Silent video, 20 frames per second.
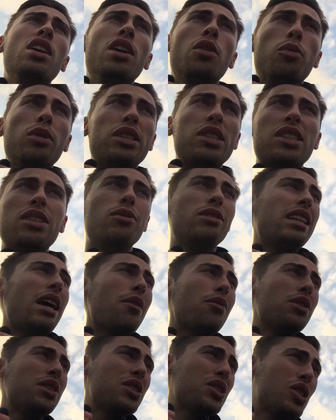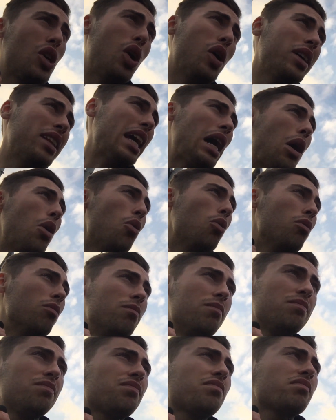We we definitely started out
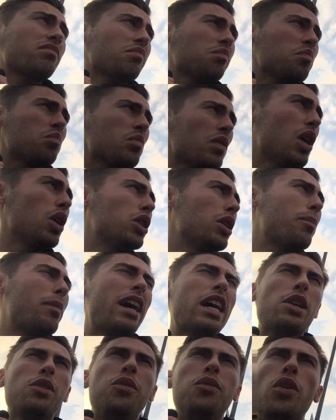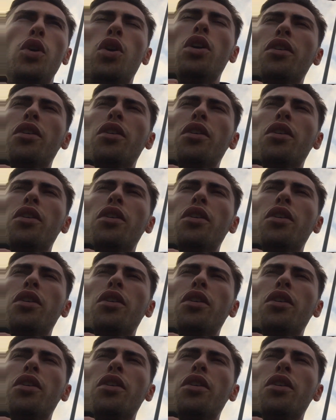on the back foot,